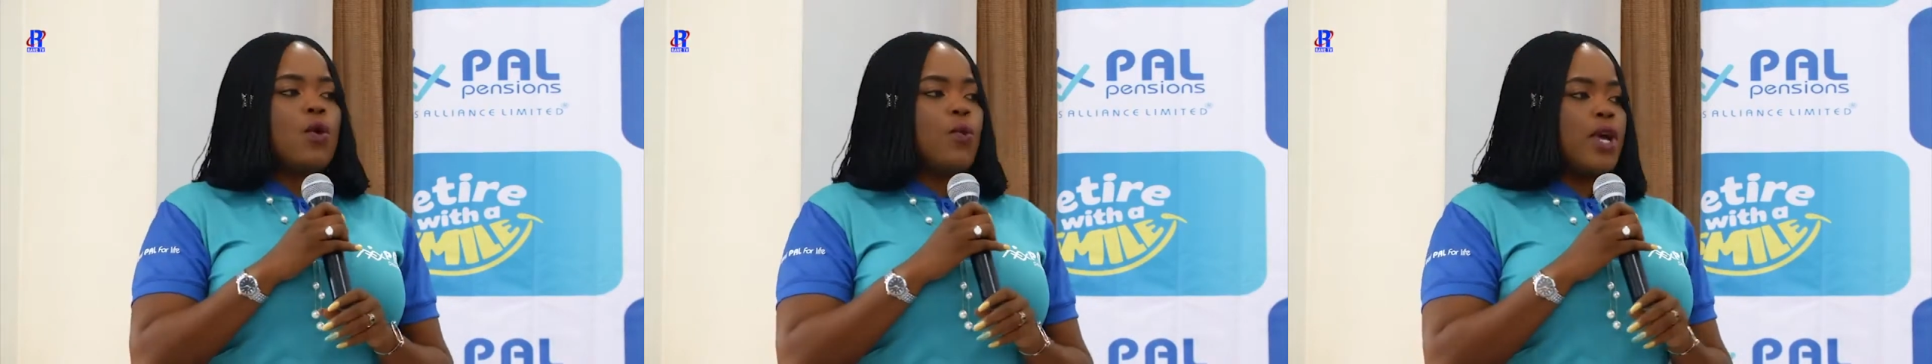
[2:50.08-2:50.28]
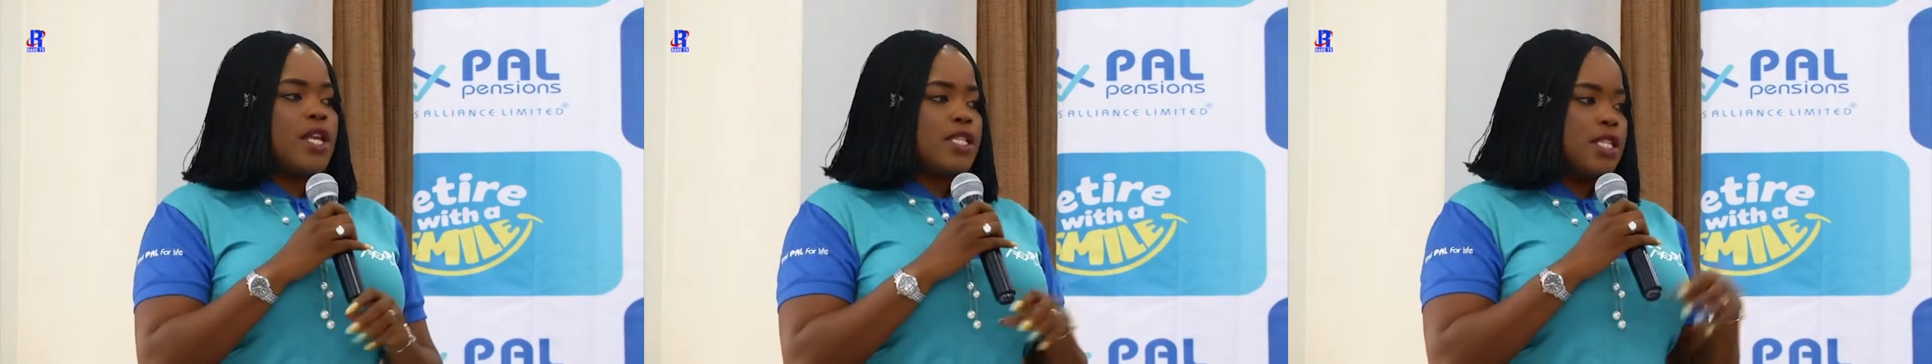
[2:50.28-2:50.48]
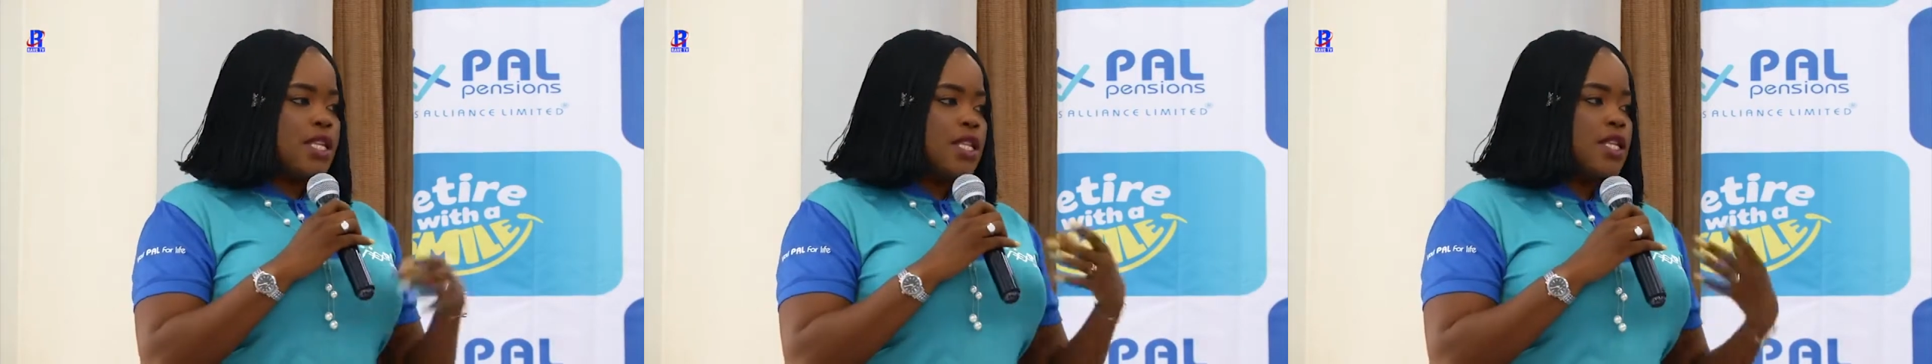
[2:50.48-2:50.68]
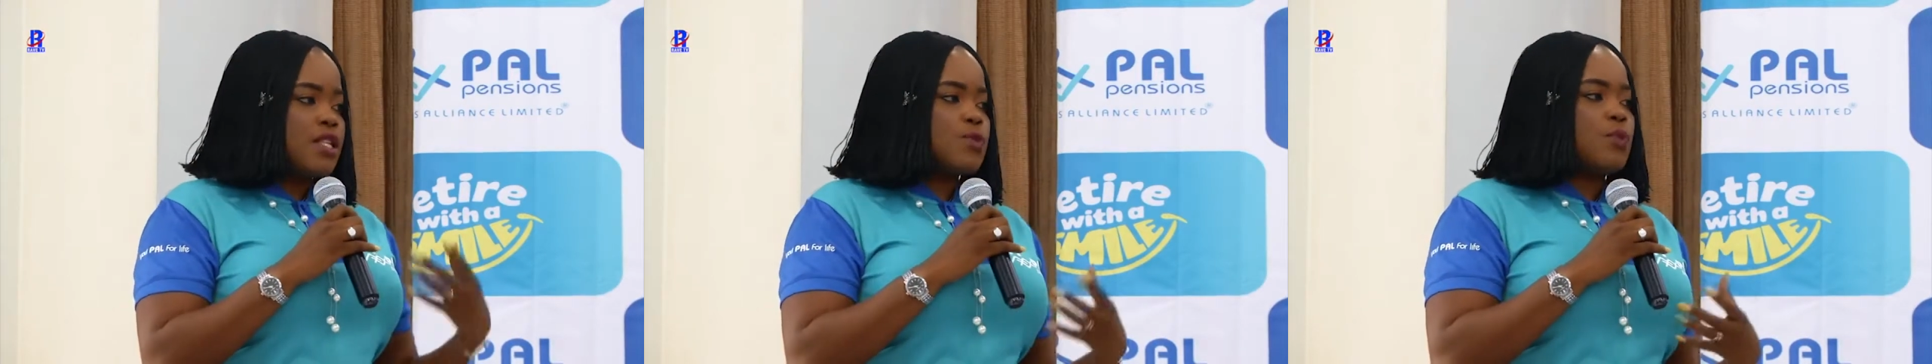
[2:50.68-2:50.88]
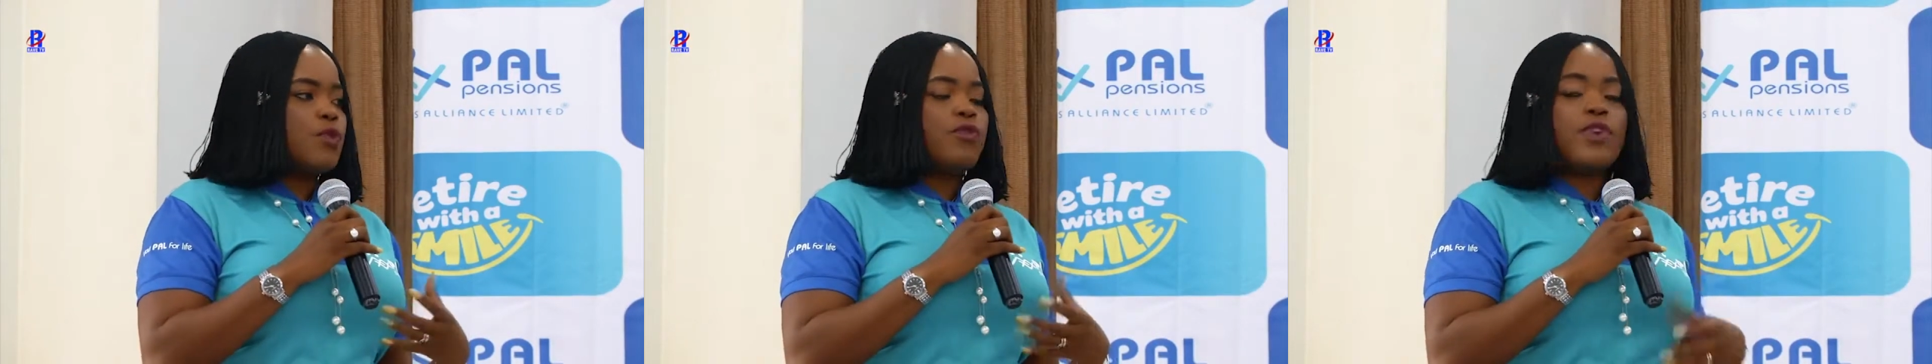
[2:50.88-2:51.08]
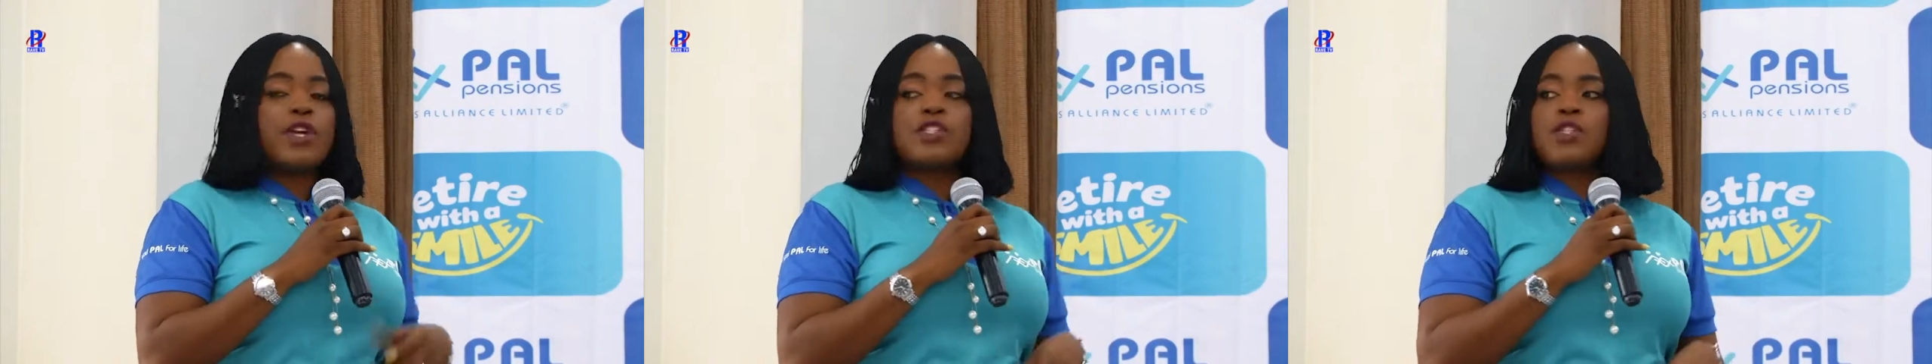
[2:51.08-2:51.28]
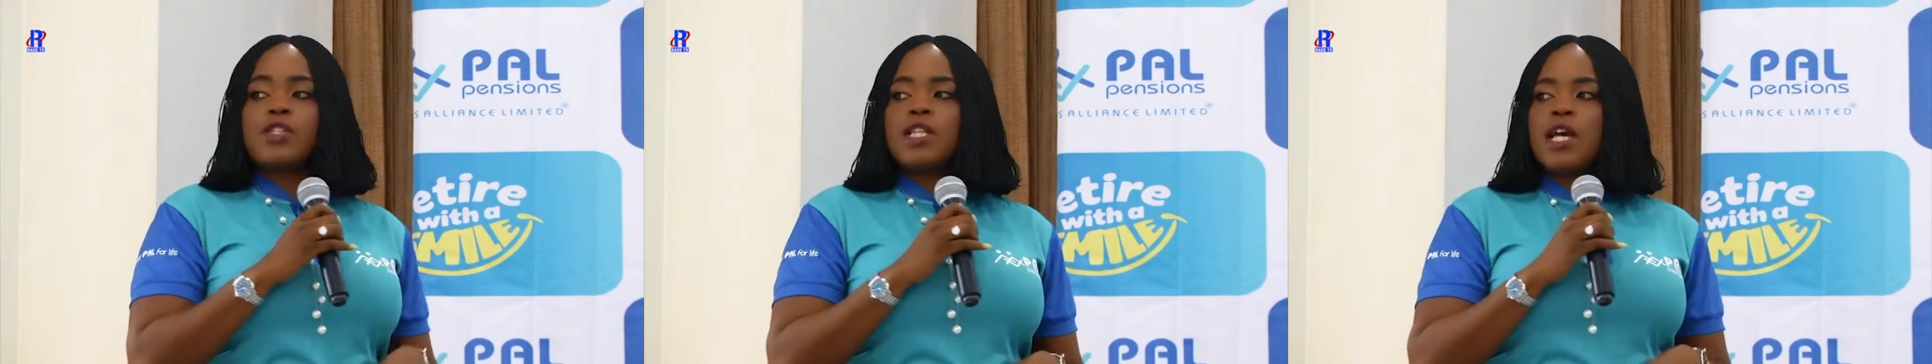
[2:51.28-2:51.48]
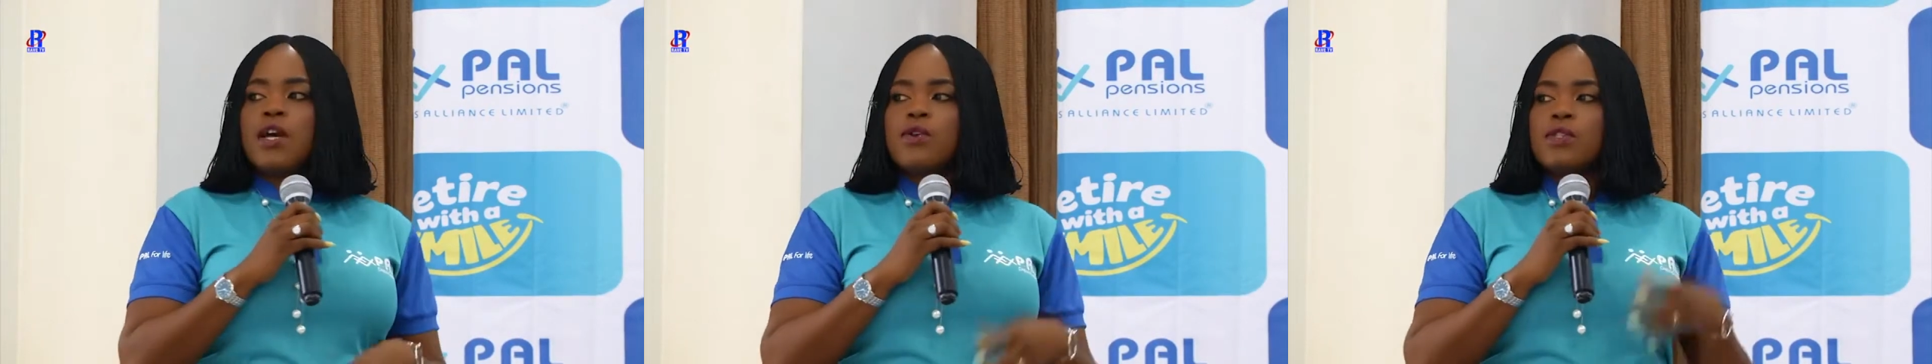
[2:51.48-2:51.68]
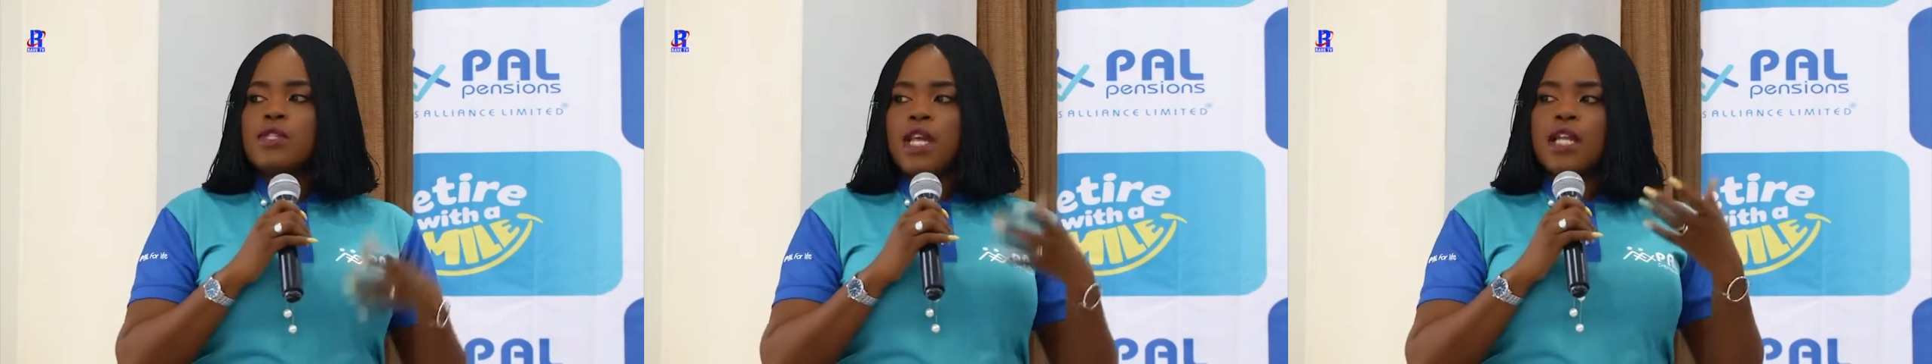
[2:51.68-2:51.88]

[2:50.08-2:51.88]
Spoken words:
we're seen as professionals,